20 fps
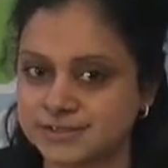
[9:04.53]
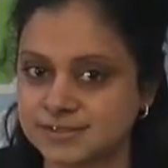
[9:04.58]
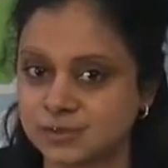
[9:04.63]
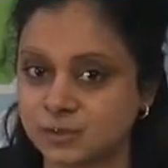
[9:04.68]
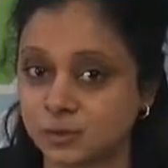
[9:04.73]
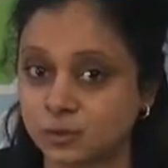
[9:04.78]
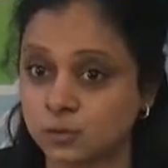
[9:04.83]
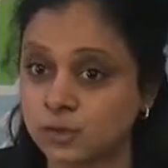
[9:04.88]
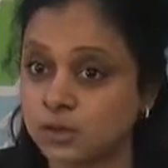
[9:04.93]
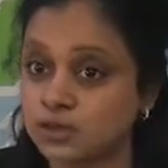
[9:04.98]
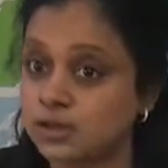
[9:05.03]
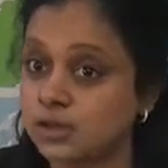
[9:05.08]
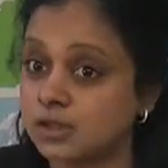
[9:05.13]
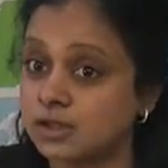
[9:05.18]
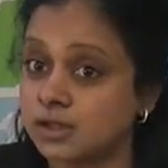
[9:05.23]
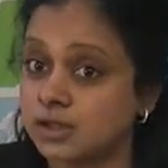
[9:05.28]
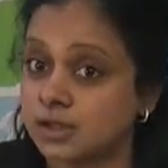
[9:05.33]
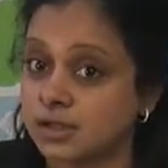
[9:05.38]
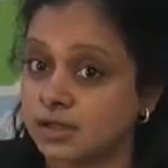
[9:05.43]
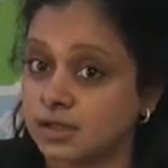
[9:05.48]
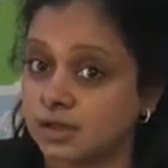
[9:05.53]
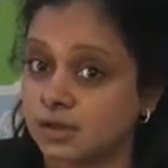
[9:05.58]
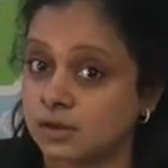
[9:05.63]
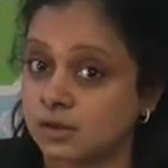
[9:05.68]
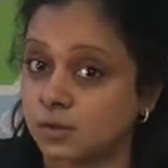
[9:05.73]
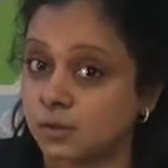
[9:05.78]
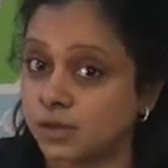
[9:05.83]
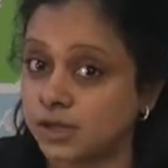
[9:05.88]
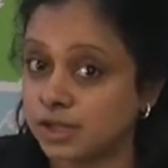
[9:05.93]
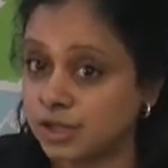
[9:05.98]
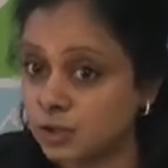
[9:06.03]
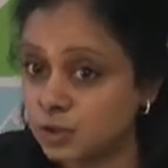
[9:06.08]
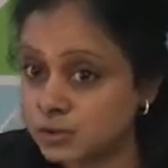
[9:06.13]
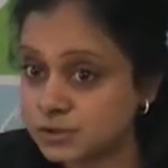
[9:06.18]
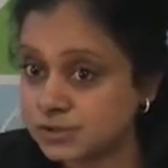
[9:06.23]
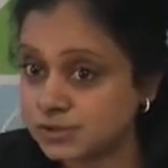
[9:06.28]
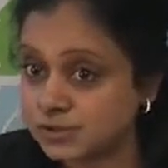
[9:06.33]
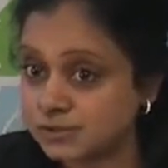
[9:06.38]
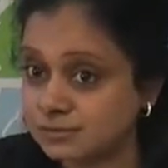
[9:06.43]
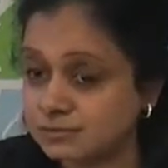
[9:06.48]
So we're
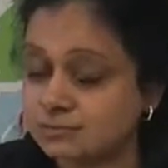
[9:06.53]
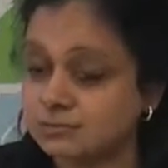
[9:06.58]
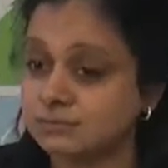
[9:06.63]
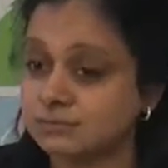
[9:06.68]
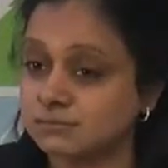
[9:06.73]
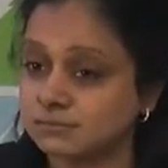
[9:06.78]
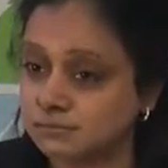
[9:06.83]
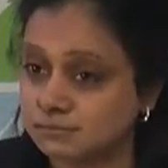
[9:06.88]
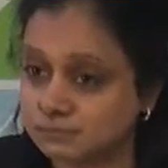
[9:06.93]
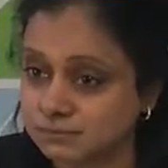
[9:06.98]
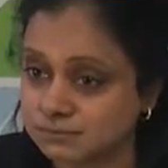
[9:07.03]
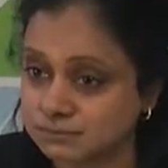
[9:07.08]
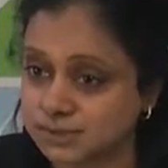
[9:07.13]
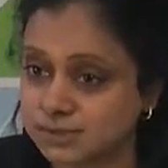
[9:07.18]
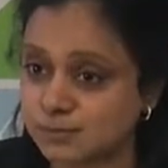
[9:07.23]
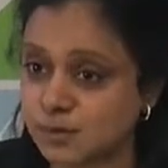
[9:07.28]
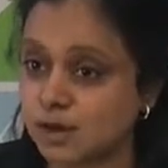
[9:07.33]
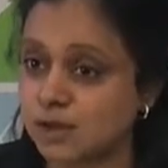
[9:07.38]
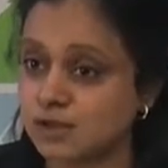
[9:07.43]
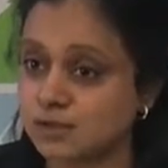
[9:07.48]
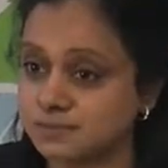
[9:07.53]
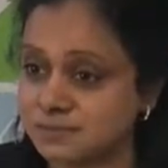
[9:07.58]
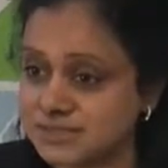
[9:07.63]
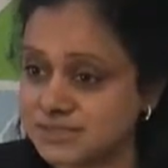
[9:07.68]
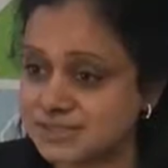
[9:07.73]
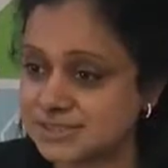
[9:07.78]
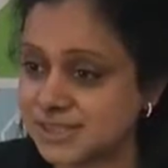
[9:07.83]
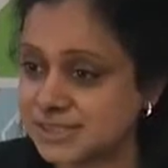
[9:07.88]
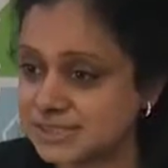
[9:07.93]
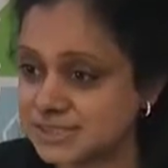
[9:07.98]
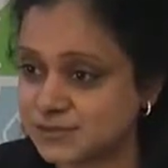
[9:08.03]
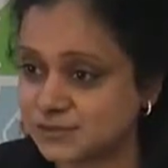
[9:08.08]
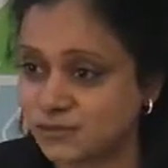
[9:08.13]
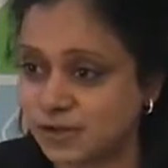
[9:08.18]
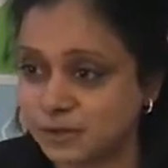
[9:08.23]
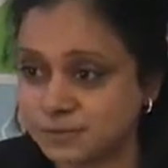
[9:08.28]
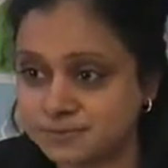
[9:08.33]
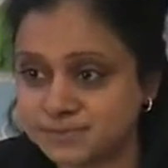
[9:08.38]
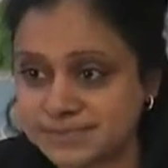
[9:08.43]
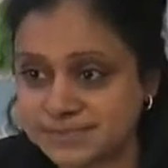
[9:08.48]
losing small and mid-sized
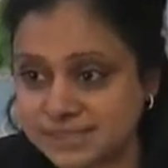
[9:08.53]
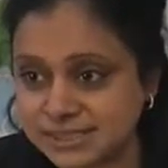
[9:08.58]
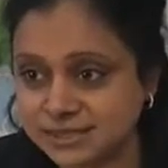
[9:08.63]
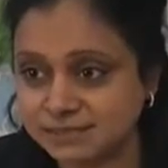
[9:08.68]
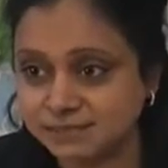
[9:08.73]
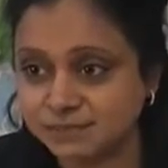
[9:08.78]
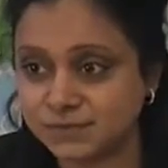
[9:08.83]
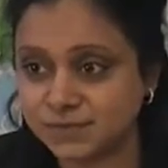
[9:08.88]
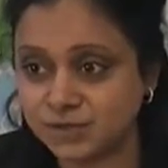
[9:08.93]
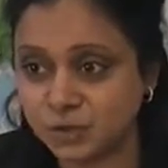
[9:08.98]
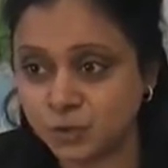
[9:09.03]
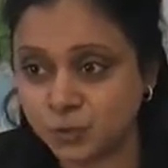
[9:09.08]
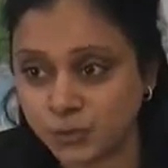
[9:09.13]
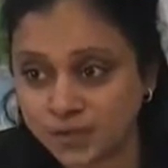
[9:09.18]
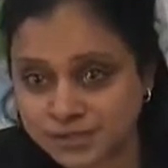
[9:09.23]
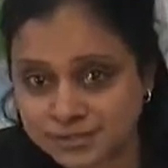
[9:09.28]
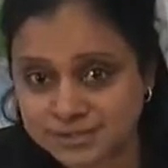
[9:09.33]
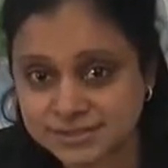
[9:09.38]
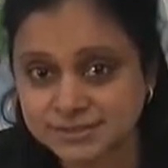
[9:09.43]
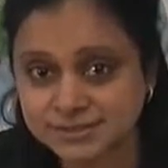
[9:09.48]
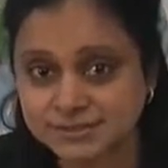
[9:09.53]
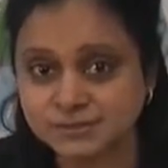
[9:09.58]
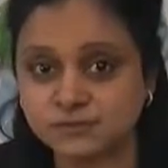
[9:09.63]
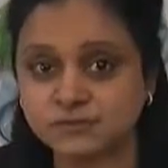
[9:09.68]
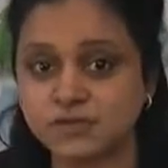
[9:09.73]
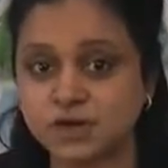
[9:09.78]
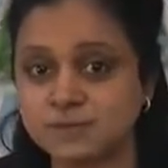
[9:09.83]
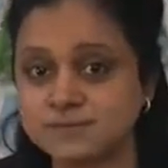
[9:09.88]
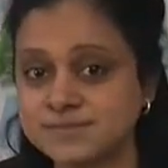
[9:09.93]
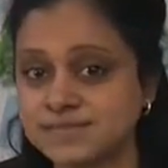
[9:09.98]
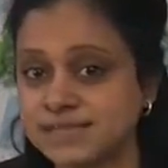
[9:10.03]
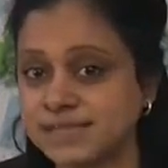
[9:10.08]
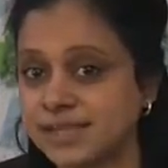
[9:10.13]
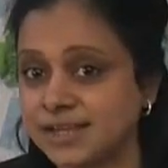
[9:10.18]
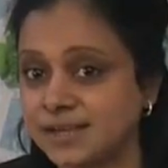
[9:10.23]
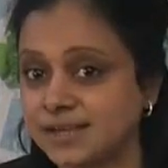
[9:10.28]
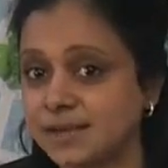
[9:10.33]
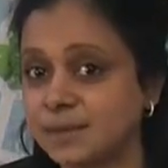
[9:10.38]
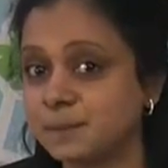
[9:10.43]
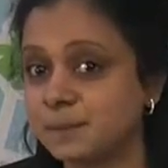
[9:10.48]
farms in the US. Farms are
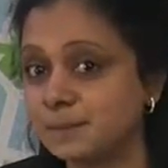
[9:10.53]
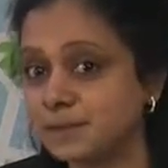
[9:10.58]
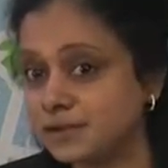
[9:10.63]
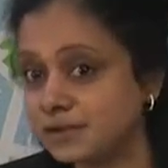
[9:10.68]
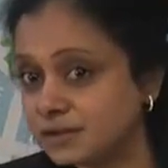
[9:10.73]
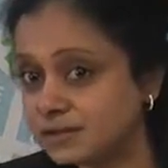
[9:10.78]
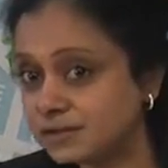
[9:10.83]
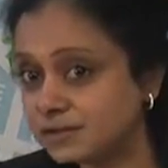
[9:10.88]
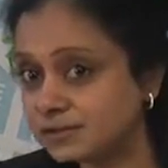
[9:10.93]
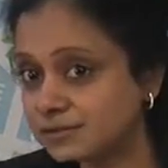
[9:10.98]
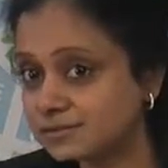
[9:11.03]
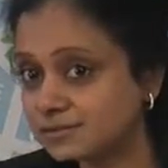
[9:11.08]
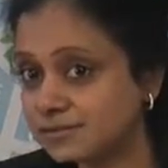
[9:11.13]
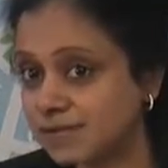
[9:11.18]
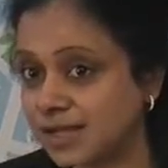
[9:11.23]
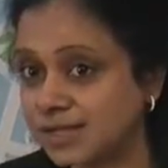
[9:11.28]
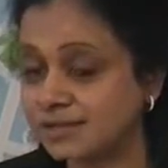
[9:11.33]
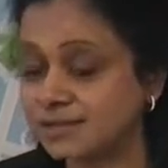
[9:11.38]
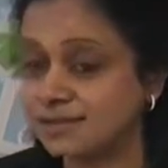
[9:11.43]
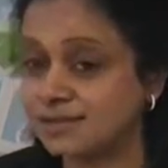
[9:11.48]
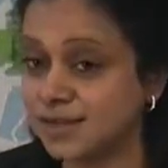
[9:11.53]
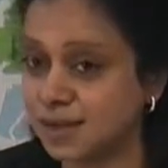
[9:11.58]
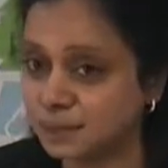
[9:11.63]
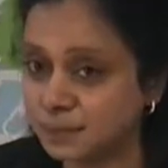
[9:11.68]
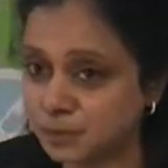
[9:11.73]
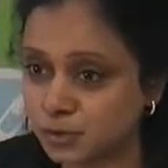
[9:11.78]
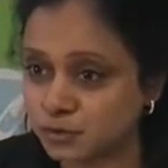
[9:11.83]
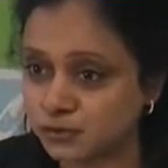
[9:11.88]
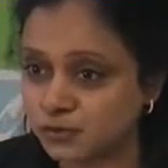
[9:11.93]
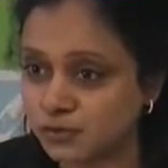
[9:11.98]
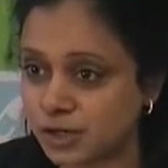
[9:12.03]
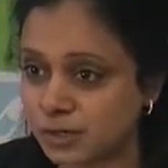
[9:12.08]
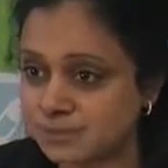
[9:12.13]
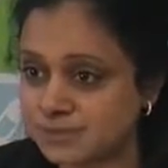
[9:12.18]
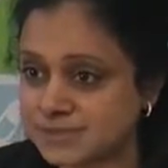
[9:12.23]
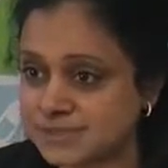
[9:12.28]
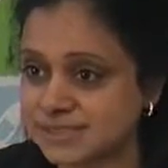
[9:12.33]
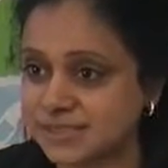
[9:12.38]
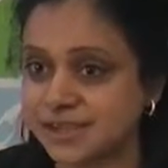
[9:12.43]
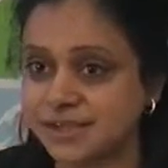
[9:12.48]
getting bigger, and the number of
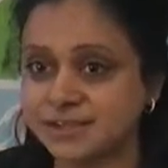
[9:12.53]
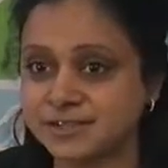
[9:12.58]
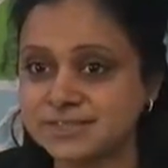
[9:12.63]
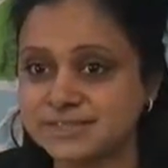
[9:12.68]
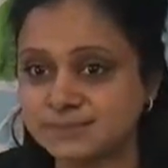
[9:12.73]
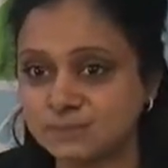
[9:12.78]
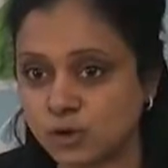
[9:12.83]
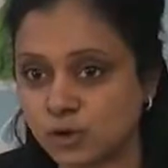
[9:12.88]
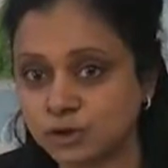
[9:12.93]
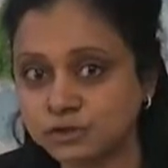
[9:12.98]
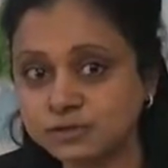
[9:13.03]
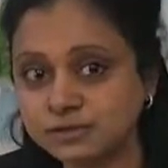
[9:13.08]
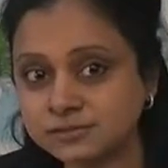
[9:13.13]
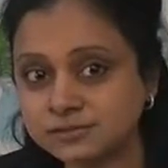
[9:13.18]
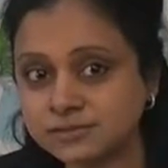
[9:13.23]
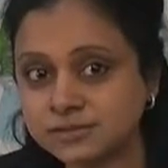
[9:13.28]
farms are getting smaller.